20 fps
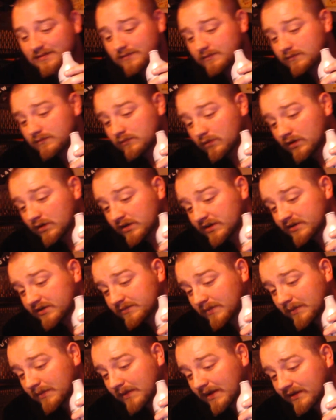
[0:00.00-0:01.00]
where's
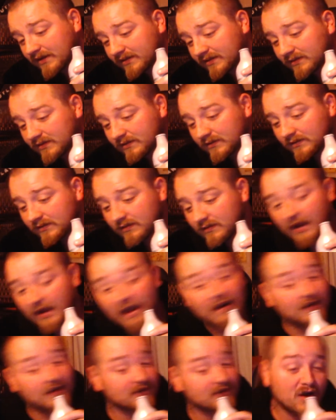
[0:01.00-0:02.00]
my mouse?
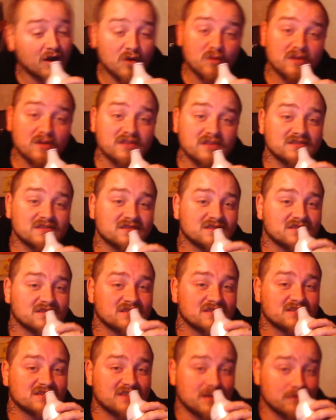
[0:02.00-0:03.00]
And as always,
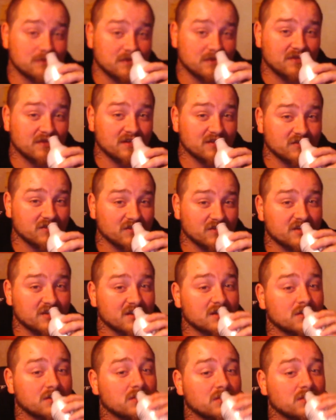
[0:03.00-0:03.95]
stay motherfucking drunk, y'all.